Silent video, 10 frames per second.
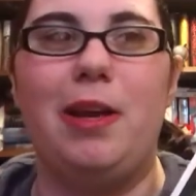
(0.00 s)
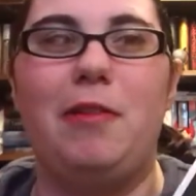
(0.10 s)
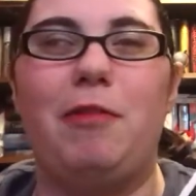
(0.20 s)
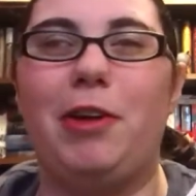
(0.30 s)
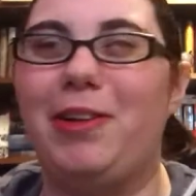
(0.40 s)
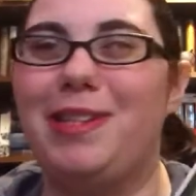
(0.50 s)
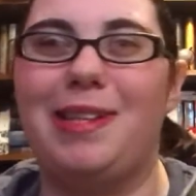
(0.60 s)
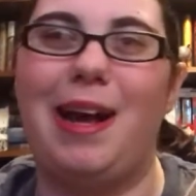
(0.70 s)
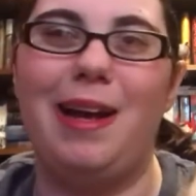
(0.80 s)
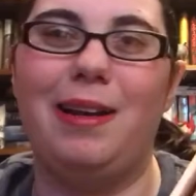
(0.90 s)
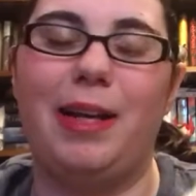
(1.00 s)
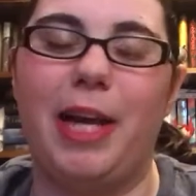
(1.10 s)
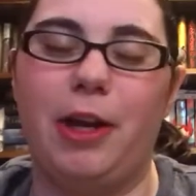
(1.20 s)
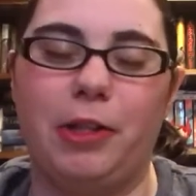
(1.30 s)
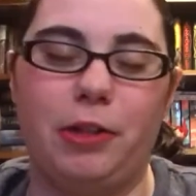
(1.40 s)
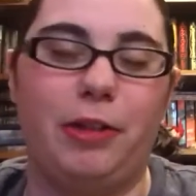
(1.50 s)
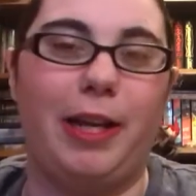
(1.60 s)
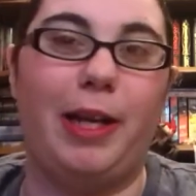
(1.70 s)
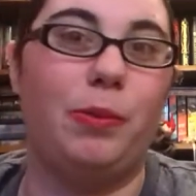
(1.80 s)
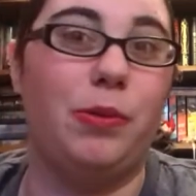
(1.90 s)
Fury is not a character that
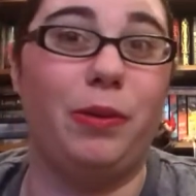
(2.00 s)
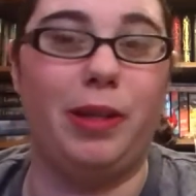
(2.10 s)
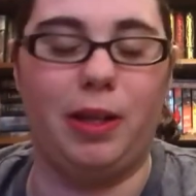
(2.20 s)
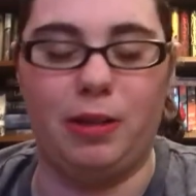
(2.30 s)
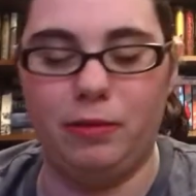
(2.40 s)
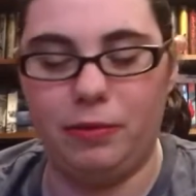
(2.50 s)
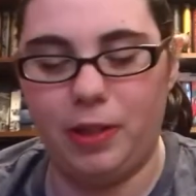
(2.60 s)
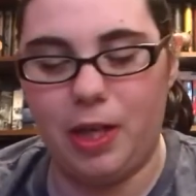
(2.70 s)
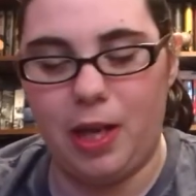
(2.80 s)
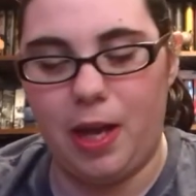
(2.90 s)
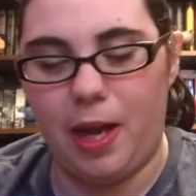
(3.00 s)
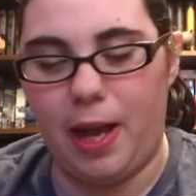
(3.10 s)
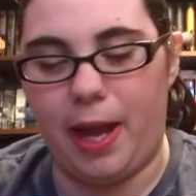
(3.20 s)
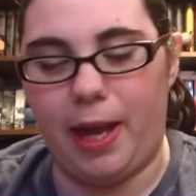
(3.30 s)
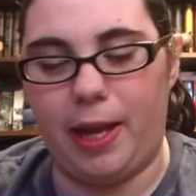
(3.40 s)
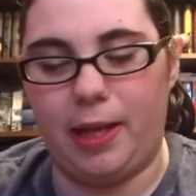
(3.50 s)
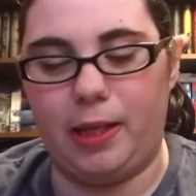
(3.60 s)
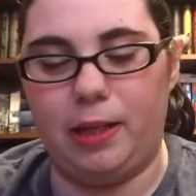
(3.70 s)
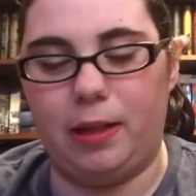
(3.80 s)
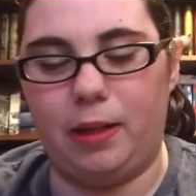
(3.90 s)
I absolutely love, and